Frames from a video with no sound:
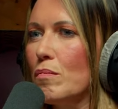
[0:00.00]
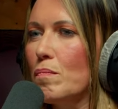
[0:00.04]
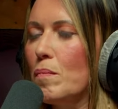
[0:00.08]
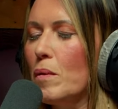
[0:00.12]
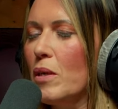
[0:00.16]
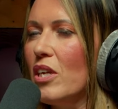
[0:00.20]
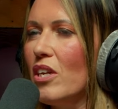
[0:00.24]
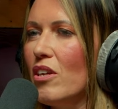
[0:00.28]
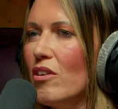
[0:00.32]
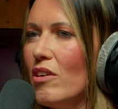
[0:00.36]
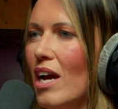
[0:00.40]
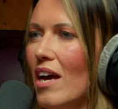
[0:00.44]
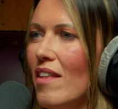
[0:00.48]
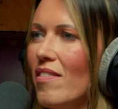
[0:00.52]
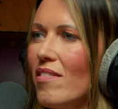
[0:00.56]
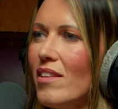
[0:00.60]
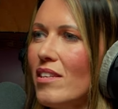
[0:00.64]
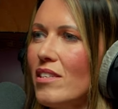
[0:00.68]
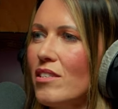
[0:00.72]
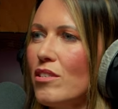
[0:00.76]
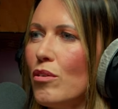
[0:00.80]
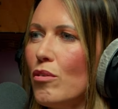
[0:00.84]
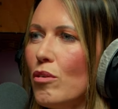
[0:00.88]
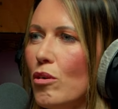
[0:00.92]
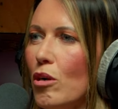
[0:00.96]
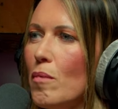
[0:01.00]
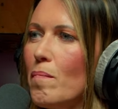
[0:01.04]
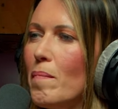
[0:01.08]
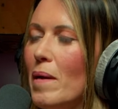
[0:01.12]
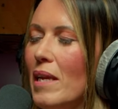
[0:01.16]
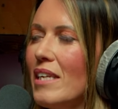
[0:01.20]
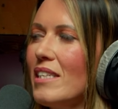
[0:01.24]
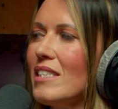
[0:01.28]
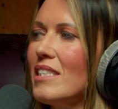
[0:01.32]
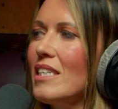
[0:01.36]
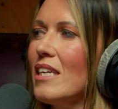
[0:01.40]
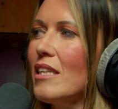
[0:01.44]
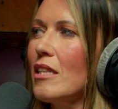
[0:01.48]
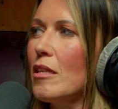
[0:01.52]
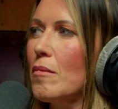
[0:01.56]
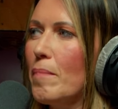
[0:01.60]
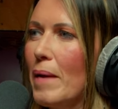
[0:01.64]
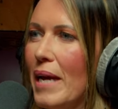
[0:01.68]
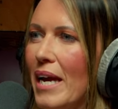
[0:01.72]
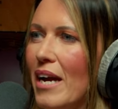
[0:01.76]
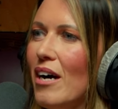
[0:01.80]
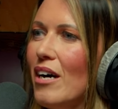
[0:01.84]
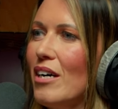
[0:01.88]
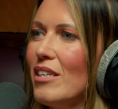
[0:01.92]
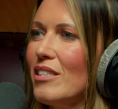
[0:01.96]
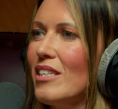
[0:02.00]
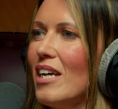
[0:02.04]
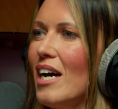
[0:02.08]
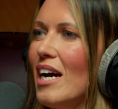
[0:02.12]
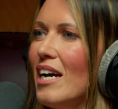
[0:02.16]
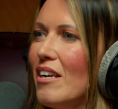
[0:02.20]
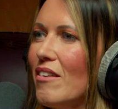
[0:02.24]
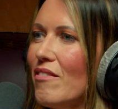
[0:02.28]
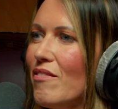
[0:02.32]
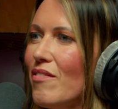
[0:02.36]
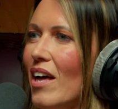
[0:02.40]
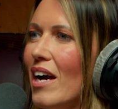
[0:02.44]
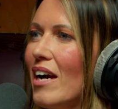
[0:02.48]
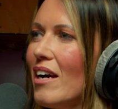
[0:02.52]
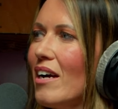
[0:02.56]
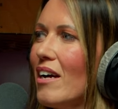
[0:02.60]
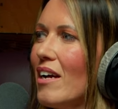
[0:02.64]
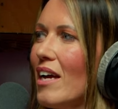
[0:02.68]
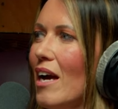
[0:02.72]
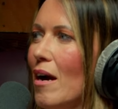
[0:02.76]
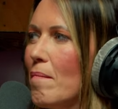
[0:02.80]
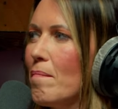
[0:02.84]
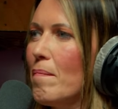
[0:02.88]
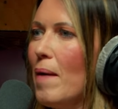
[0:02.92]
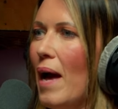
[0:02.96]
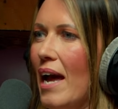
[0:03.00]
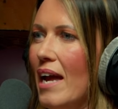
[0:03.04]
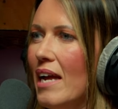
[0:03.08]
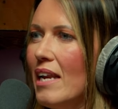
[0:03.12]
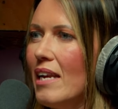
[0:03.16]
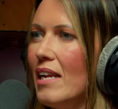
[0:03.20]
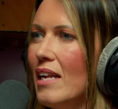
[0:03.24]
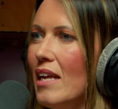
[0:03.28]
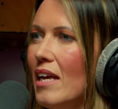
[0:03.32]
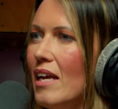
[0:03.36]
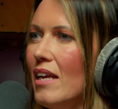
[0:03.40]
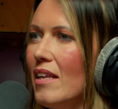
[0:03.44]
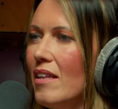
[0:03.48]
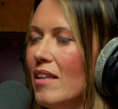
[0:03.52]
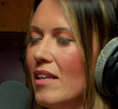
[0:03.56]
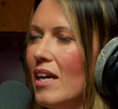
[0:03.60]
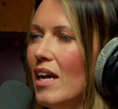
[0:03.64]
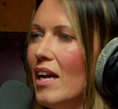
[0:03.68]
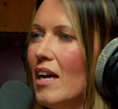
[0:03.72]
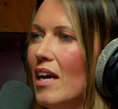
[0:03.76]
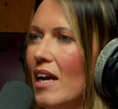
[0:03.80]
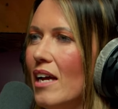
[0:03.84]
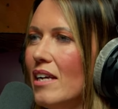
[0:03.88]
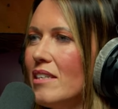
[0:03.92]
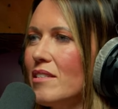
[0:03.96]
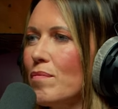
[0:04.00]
but you get the talkability and the PR side of that campaign as